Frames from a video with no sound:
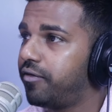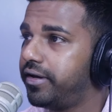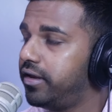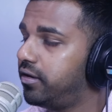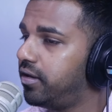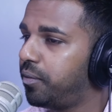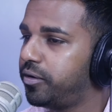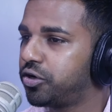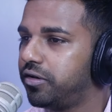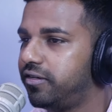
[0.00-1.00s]
I've had the
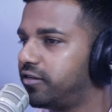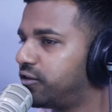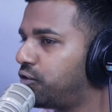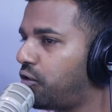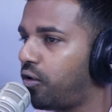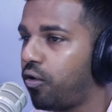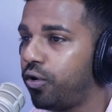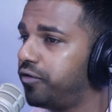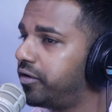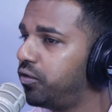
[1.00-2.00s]
opportunity to tour
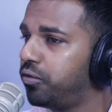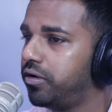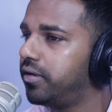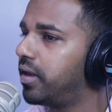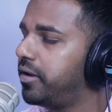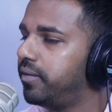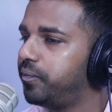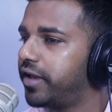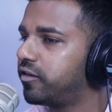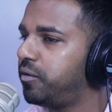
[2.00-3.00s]
all over the world, I mean,
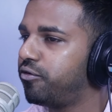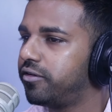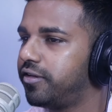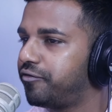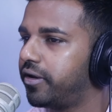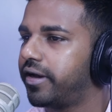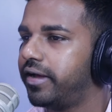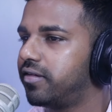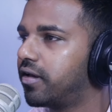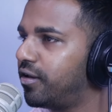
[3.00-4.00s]
experience different
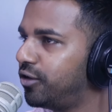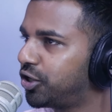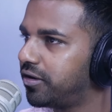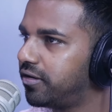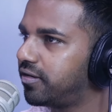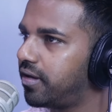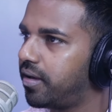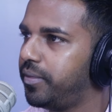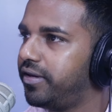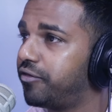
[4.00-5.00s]
kinds of cultures,
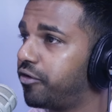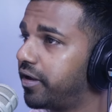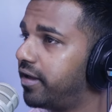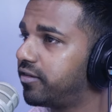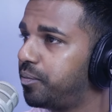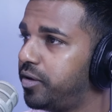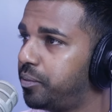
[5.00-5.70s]
meet different kinds of